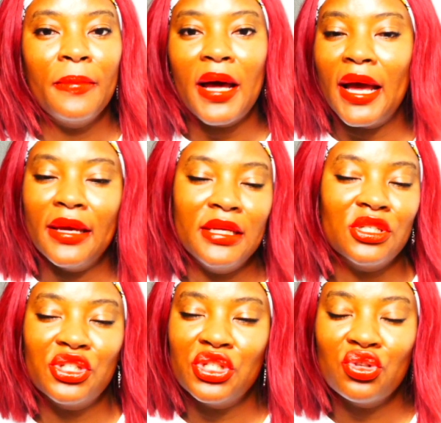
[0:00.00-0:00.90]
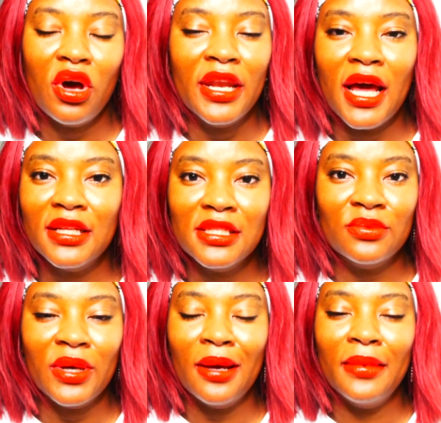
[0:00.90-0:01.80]
But she's not an
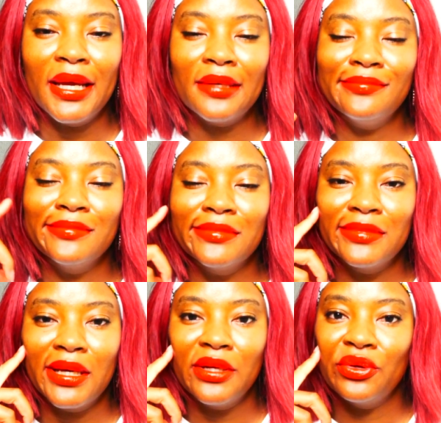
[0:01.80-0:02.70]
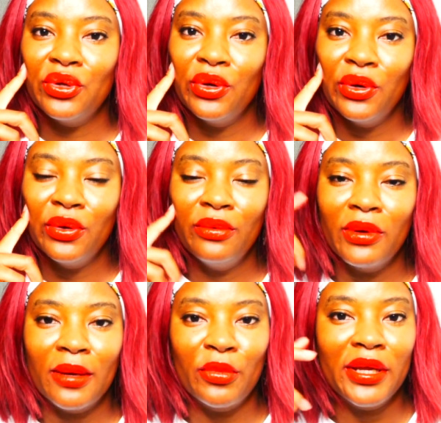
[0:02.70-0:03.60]
artist where I'm like, I don't know
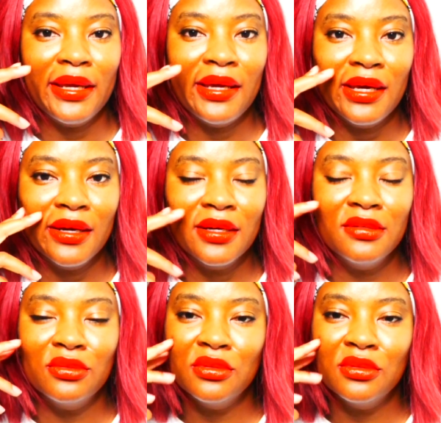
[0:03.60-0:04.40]
what I'm gonna hear.